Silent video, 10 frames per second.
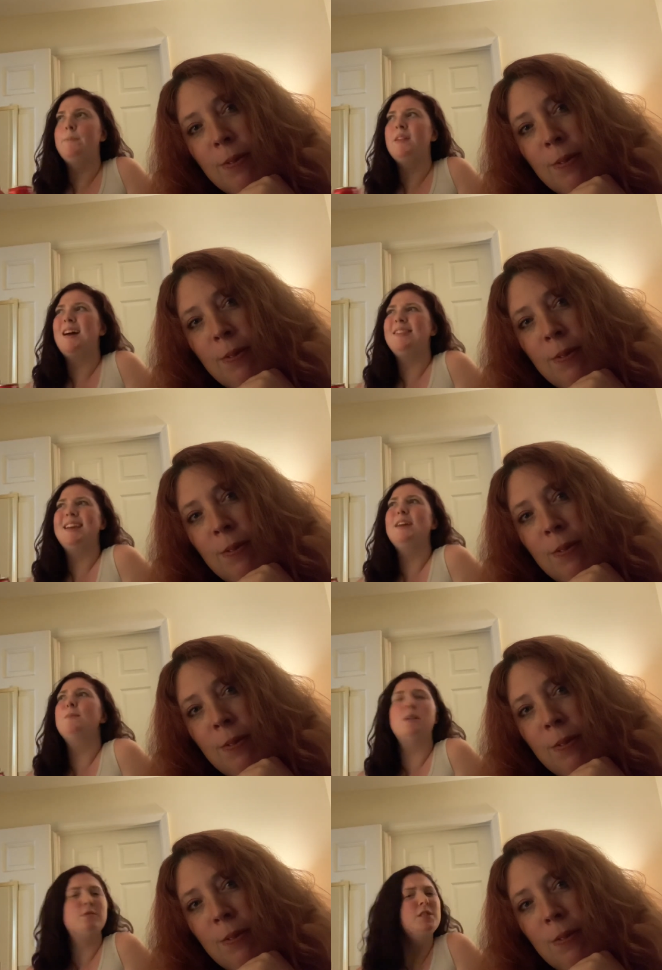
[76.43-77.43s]
Speaker 1: I think
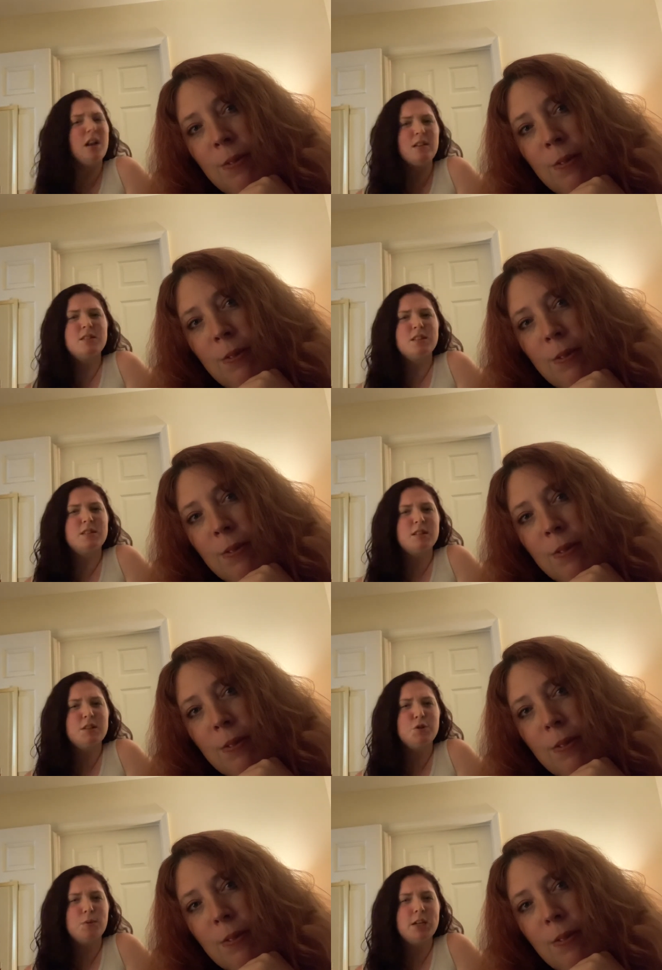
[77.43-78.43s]
most toxic
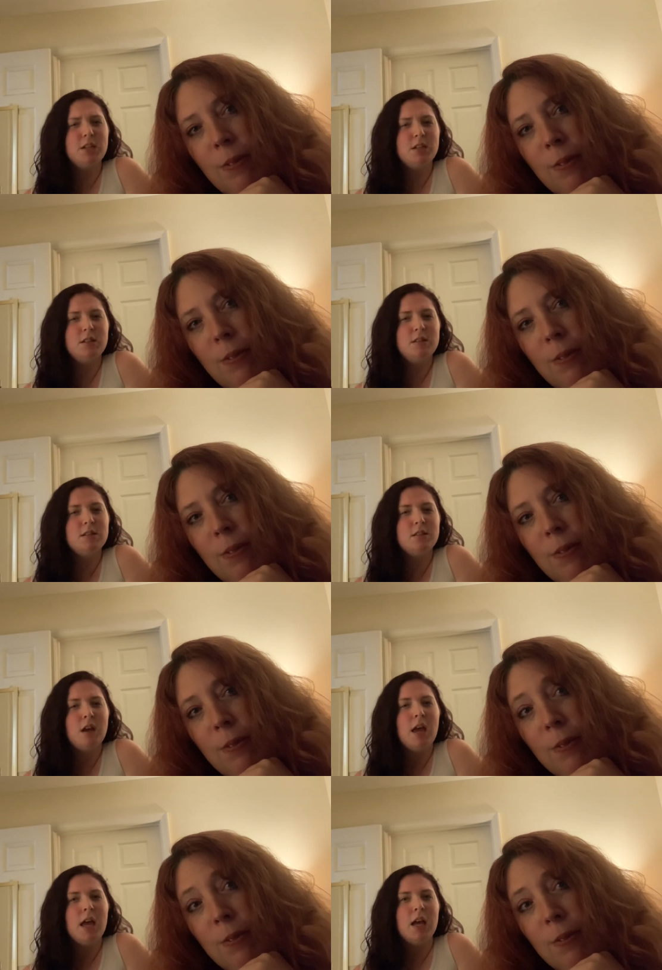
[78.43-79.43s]
situations,
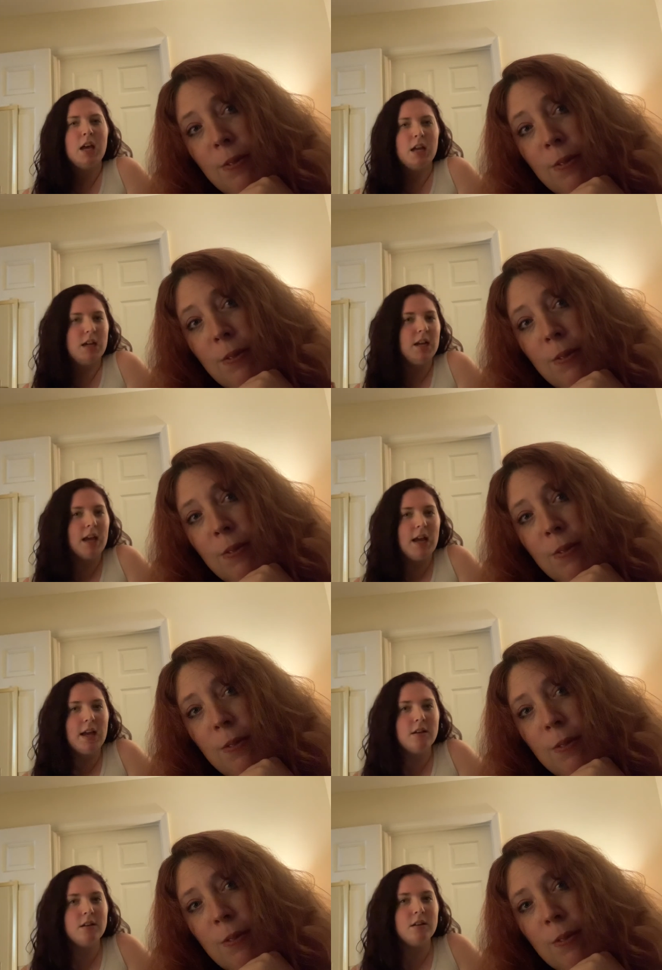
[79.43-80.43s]
it didn't
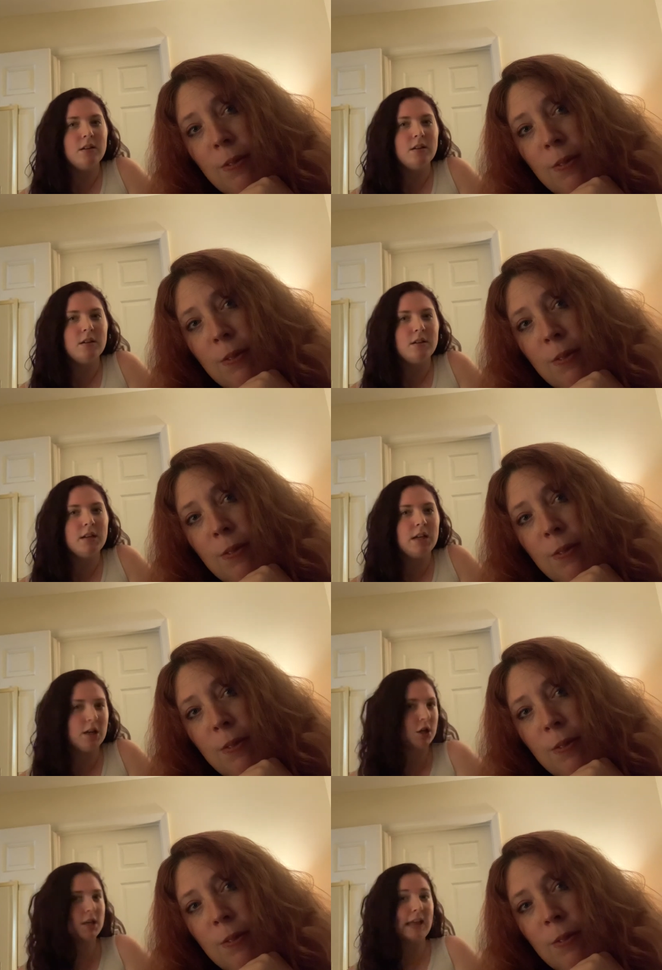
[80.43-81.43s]
end
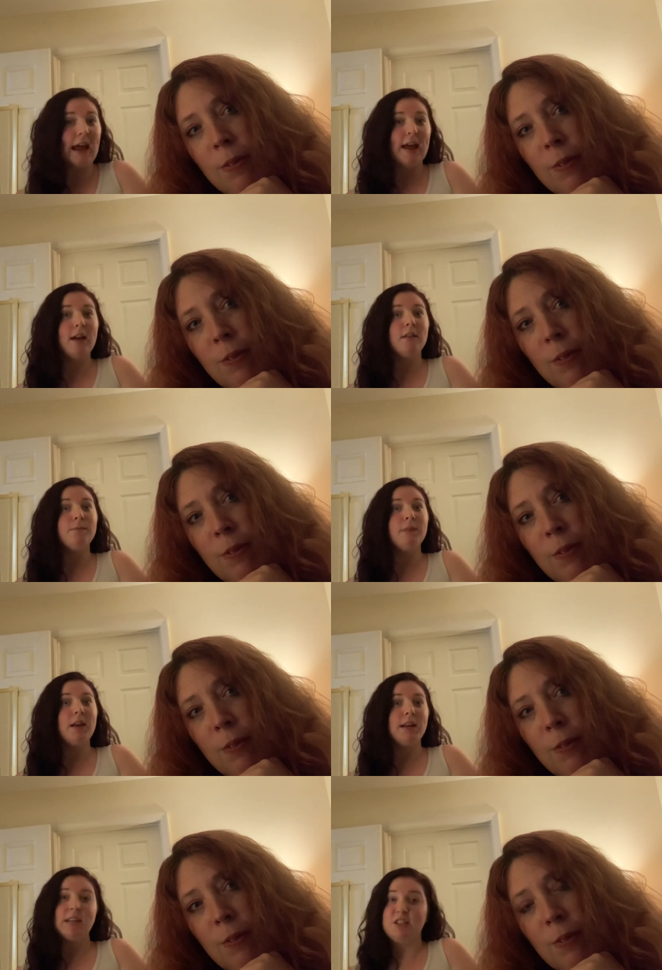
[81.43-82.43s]
in a good day
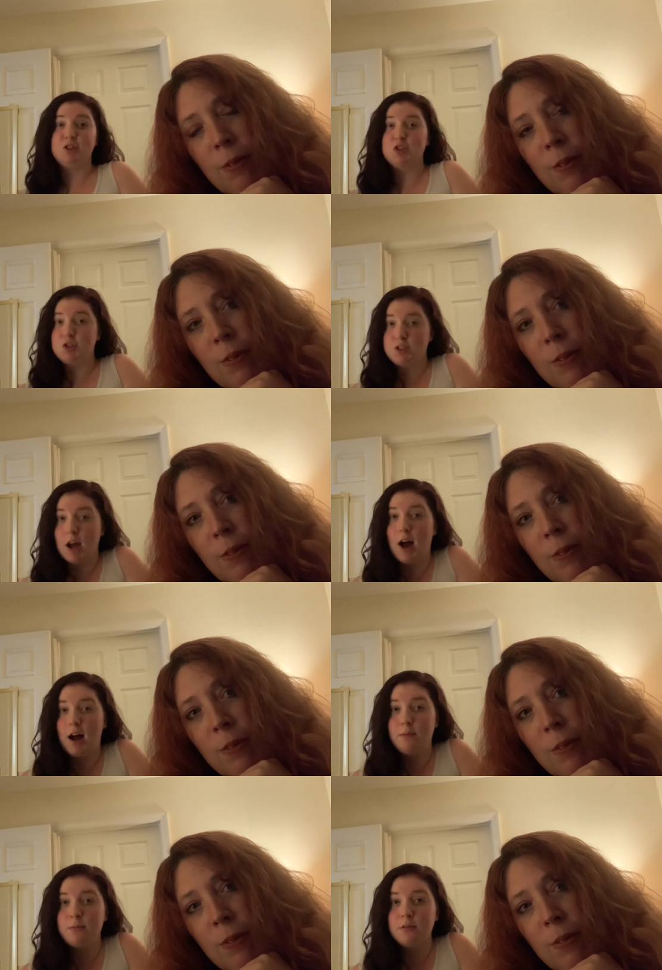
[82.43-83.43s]
and it didn't
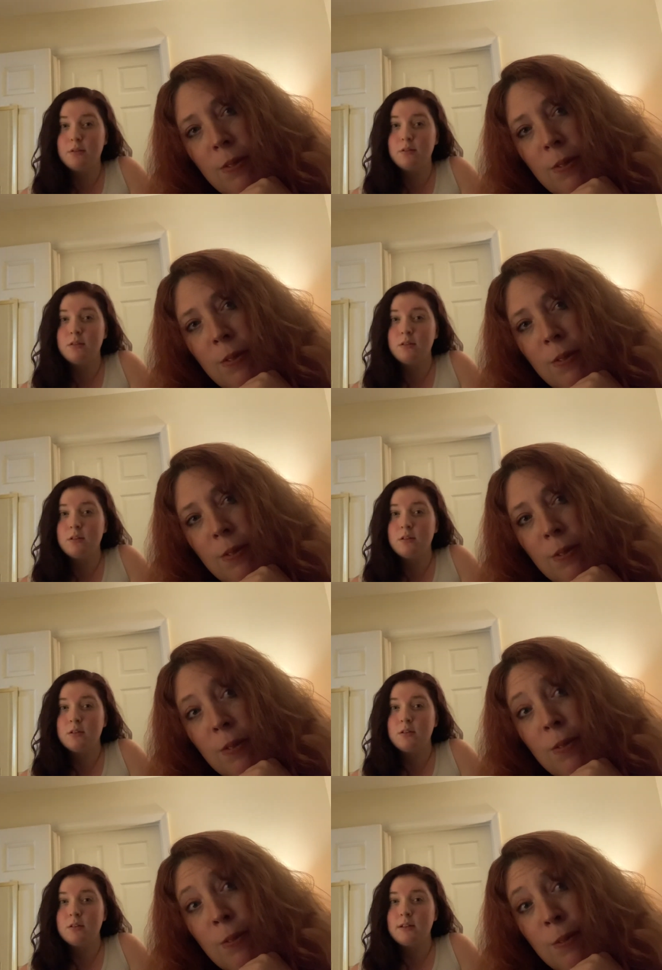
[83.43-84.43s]
stop
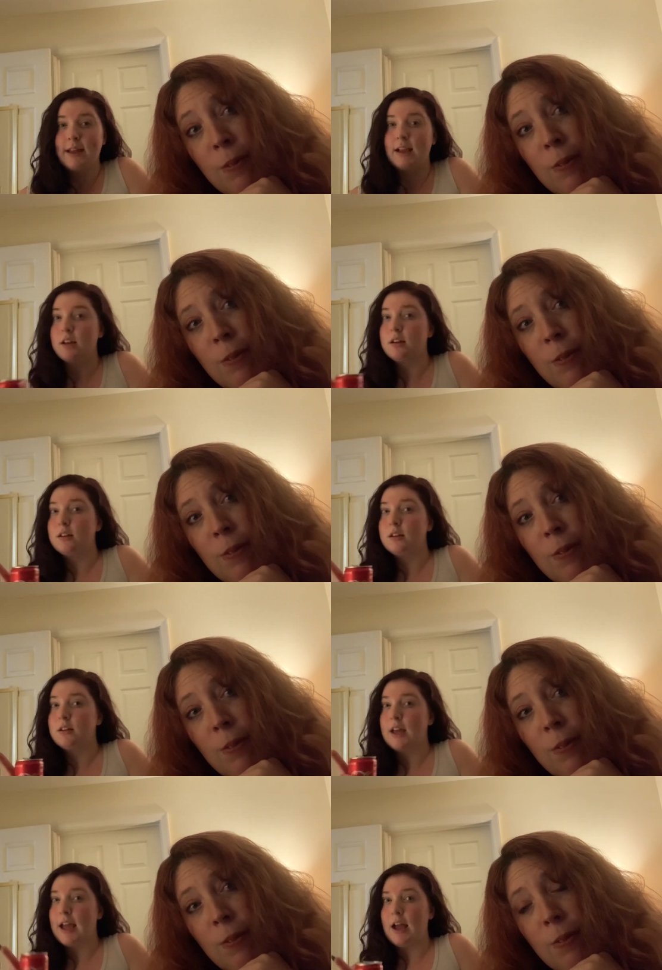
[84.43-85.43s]
like
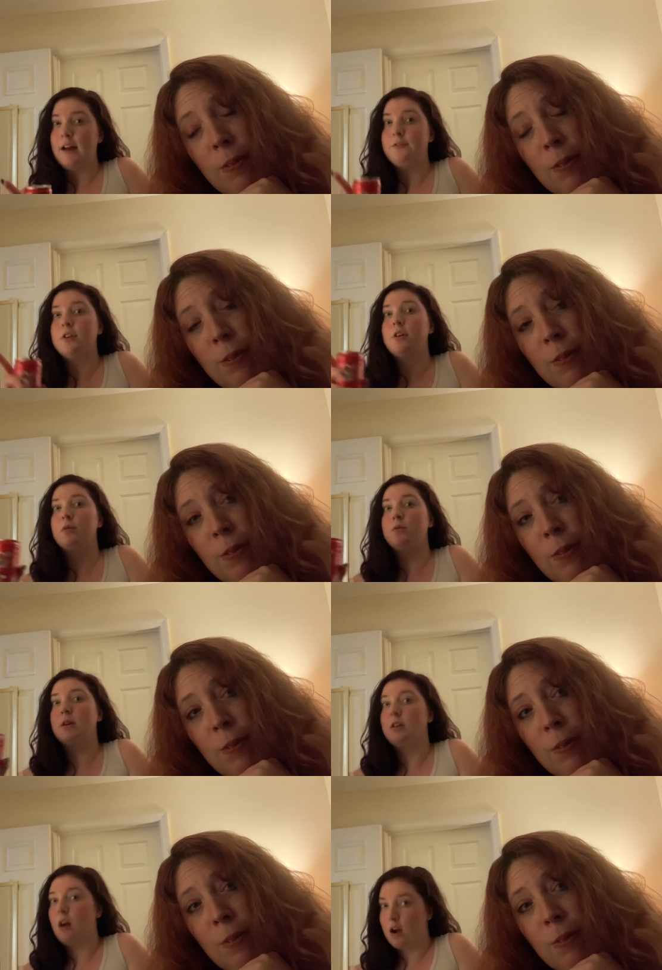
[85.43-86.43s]
after
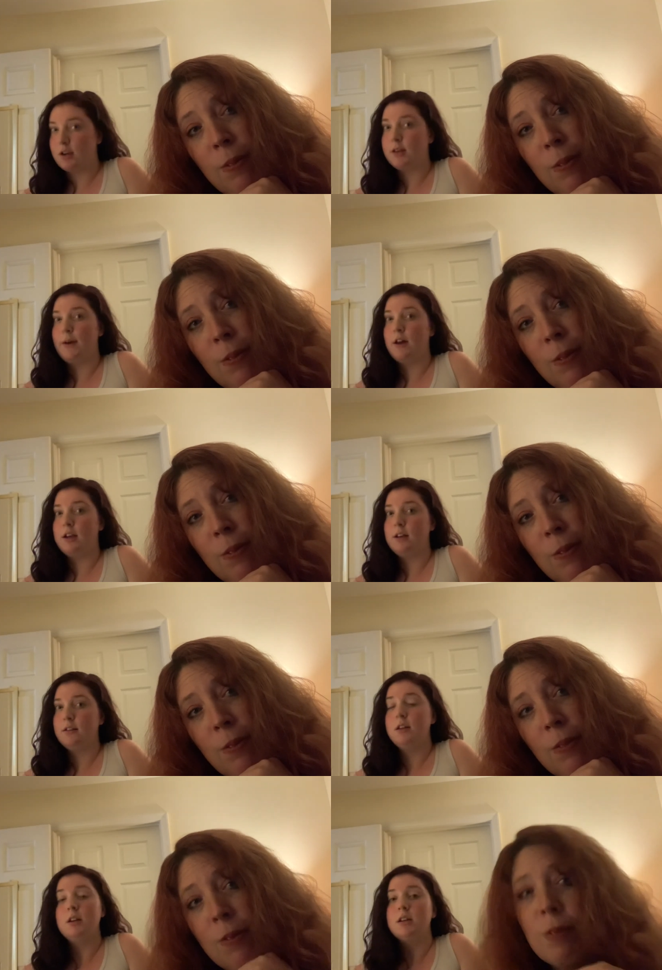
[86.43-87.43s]
we talked about
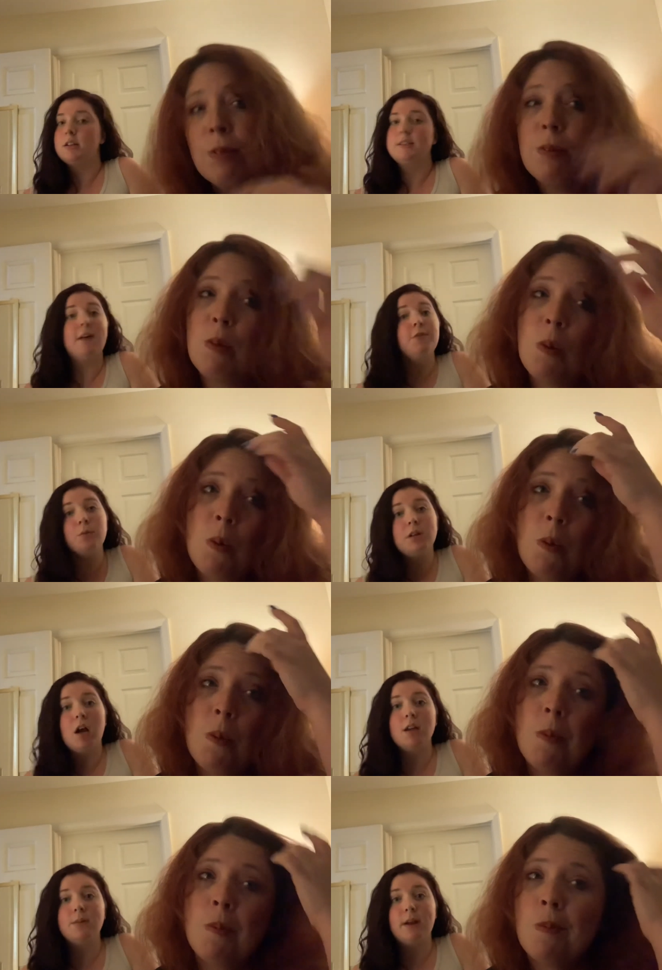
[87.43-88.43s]
it. Because after we
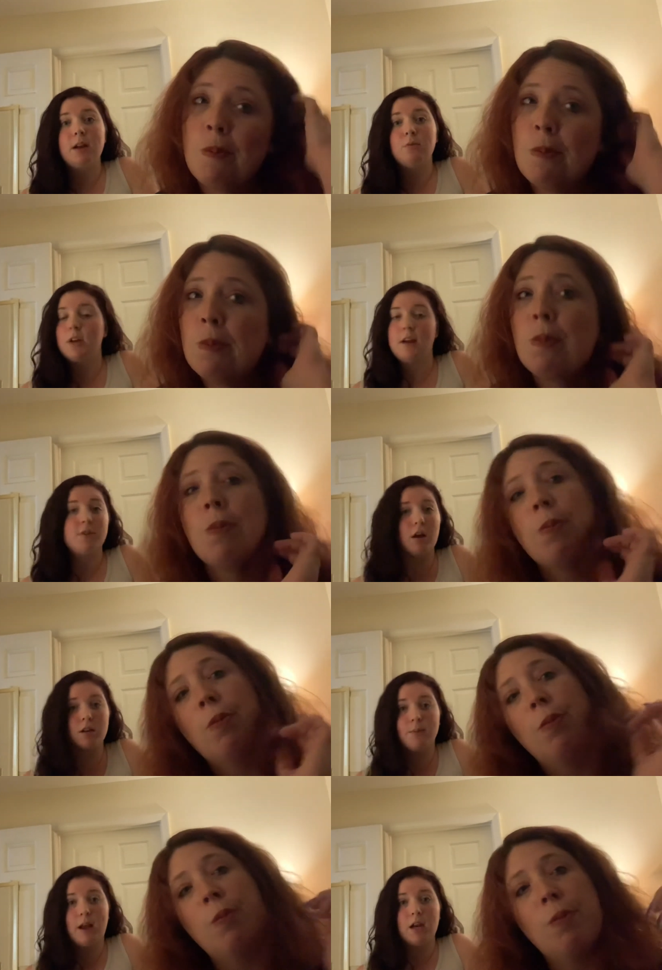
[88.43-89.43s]
talked about it, we never
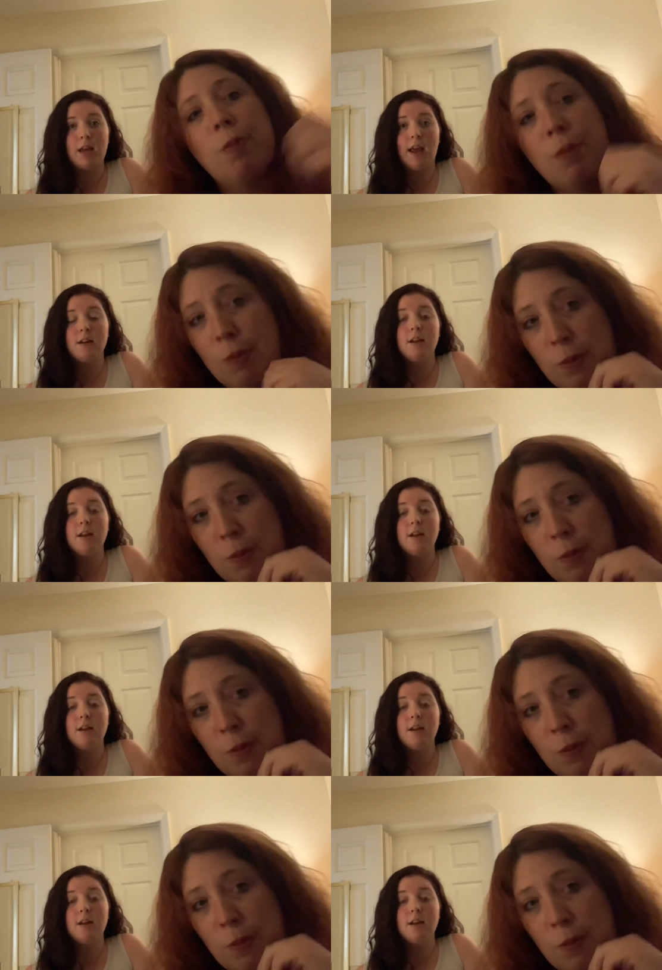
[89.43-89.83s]
talked about it again.